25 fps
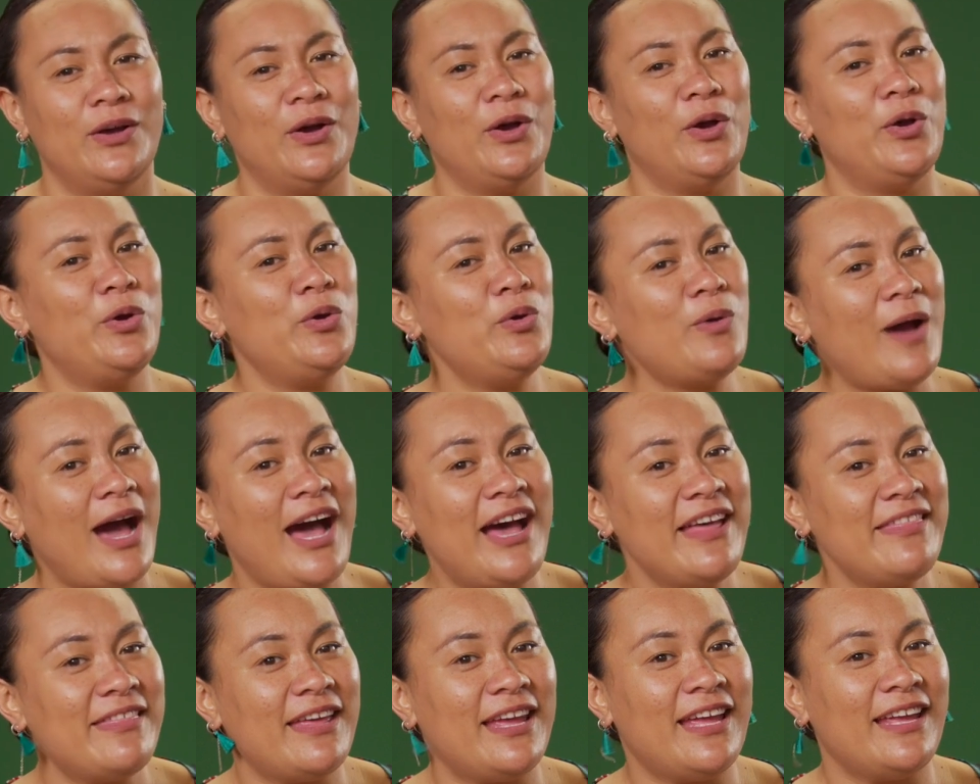Who
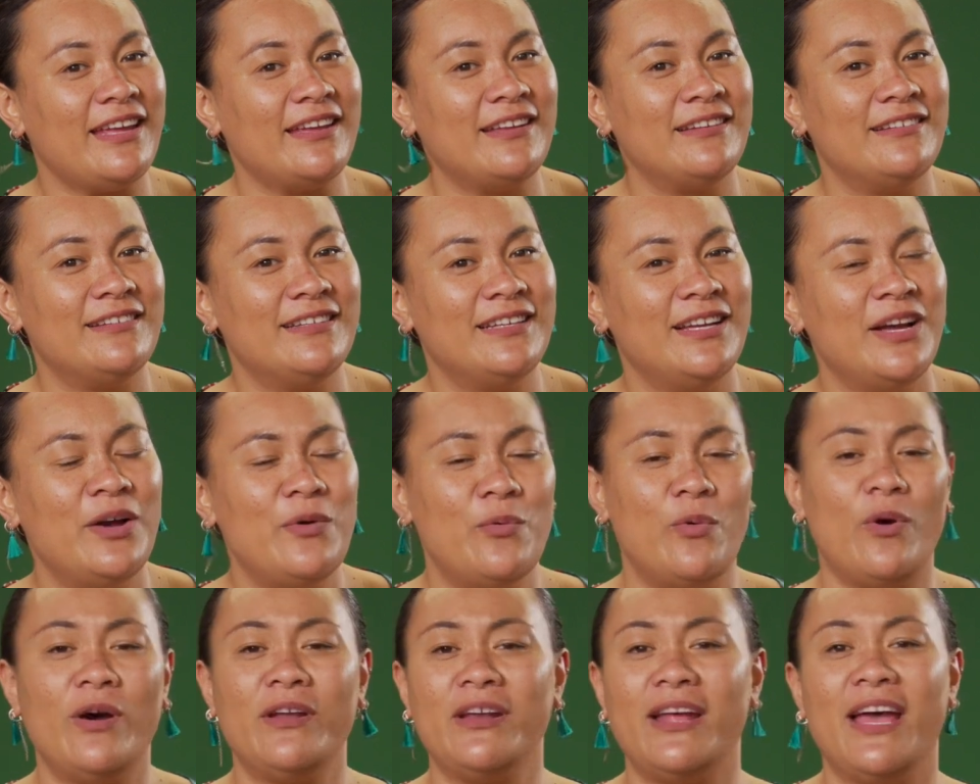are they?
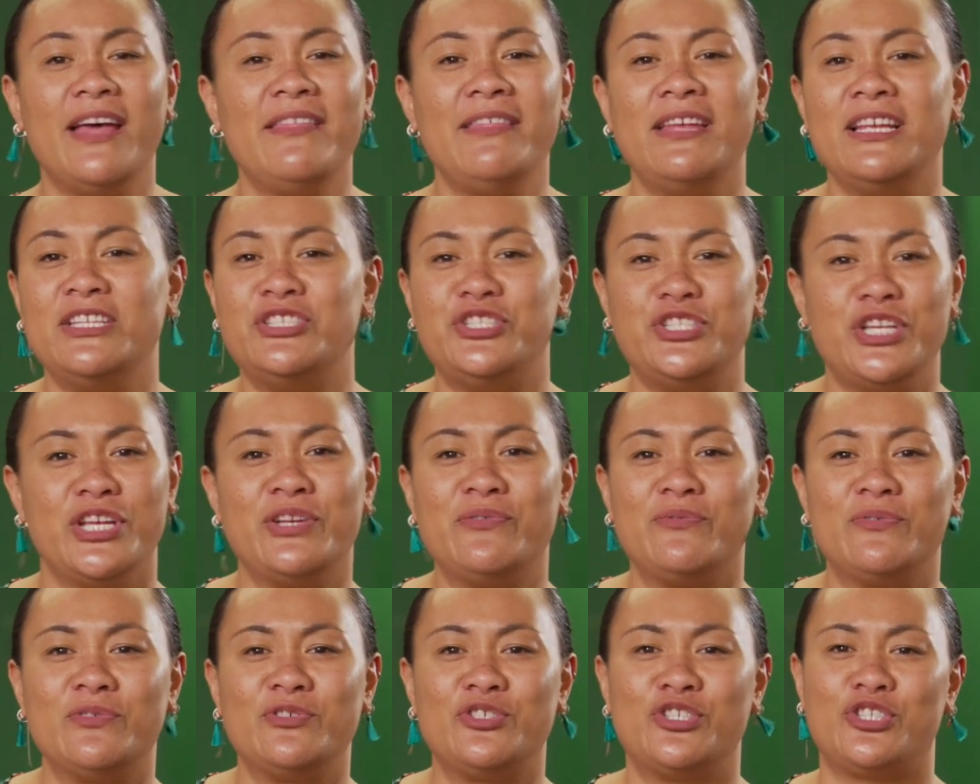What are their
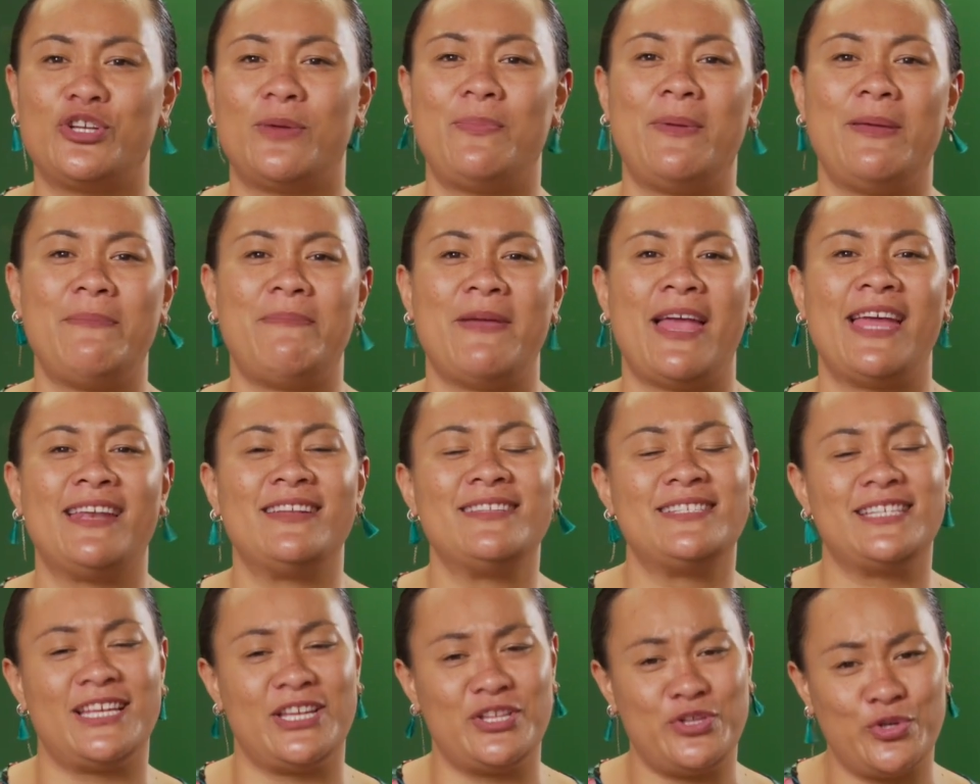general shopping
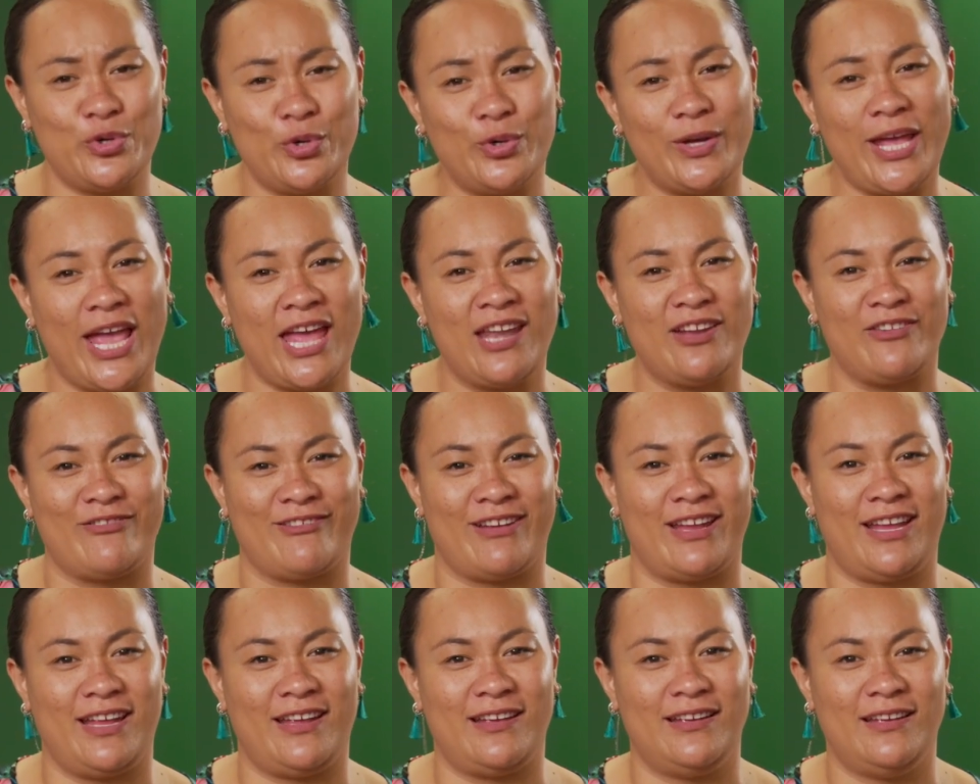patterns in your
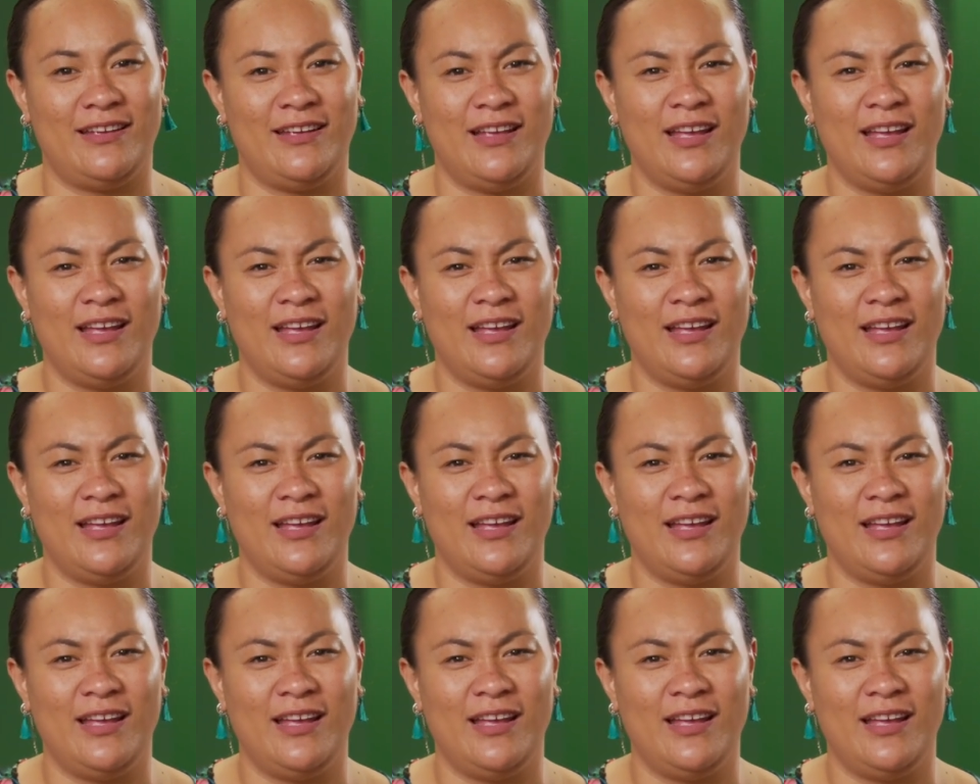category?